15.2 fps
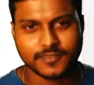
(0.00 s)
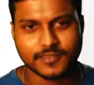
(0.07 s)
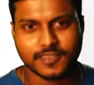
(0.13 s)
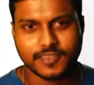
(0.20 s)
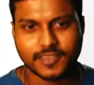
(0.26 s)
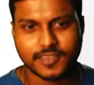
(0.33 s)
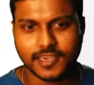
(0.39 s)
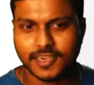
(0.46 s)

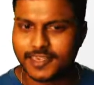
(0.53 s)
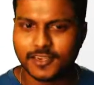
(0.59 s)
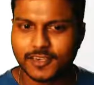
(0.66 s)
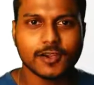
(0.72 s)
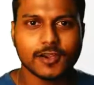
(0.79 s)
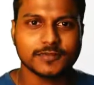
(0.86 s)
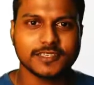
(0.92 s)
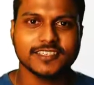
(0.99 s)
It cannot
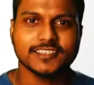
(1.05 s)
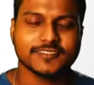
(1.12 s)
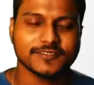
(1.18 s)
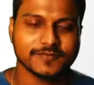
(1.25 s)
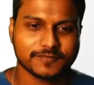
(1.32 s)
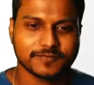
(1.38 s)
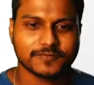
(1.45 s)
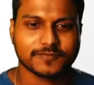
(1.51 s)
be.
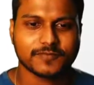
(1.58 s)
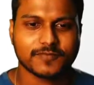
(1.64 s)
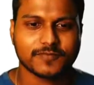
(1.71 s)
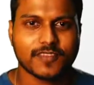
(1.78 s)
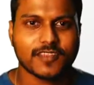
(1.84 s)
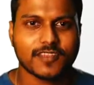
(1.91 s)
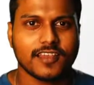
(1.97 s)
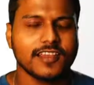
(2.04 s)

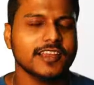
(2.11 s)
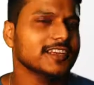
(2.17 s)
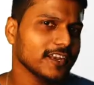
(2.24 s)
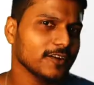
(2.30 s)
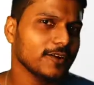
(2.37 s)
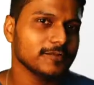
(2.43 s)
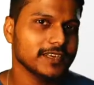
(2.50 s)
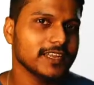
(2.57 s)
It cannot be,
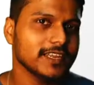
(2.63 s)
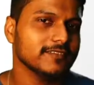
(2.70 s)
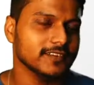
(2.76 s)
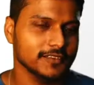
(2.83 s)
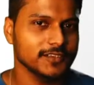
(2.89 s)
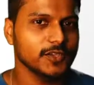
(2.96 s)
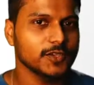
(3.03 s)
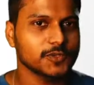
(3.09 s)
never.
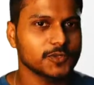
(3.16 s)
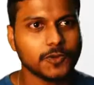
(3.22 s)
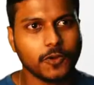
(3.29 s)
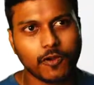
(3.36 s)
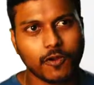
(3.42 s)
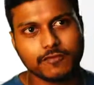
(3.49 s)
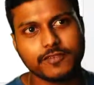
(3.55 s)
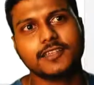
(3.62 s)
So
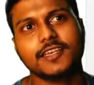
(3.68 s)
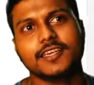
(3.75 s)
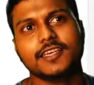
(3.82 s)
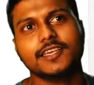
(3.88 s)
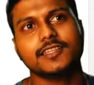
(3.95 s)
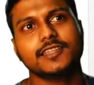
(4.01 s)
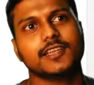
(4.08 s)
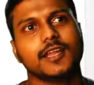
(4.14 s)
obviously the
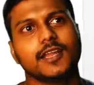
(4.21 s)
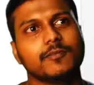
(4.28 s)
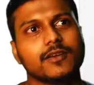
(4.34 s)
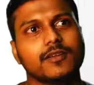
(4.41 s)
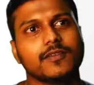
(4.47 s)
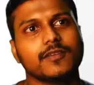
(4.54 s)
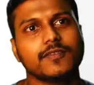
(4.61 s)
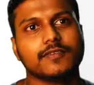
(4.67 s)
number of
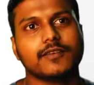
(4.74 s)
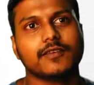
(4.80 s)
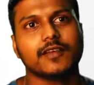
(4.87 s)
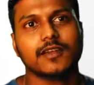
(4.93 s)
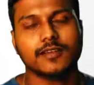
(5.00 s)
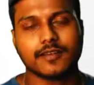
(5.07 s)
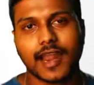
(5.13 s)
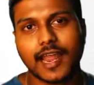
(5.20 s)

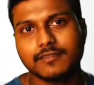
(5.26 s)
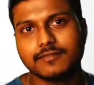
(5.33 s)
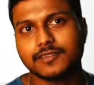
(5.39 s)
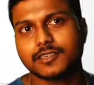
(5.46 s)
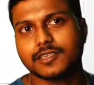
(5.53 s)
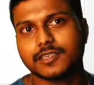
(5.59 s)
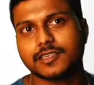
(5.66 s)
drivers